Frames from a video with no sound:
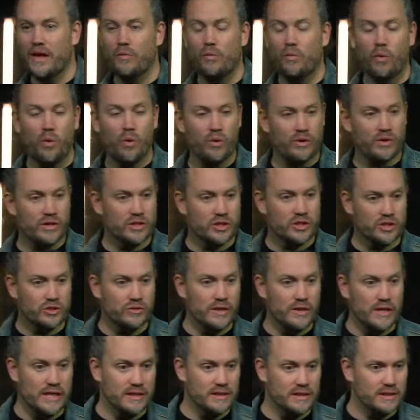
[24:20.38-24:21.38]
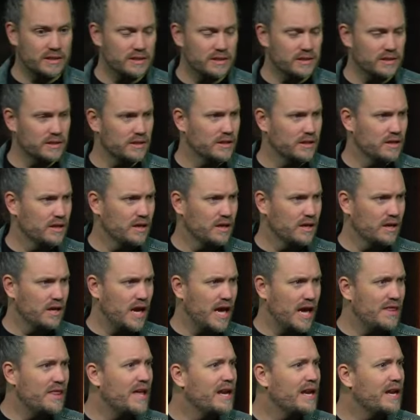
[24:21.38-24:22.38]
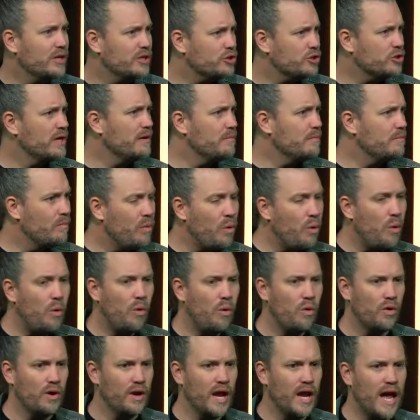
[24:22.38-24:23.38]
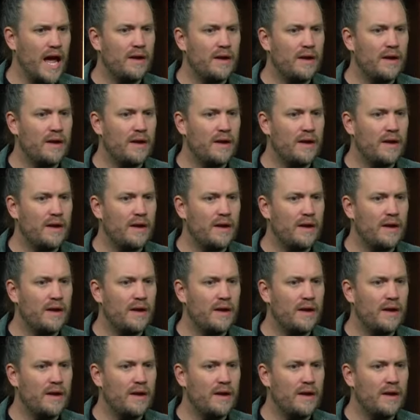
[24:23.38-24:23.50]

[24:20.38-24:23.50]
and they walk the streets and they literally mourn.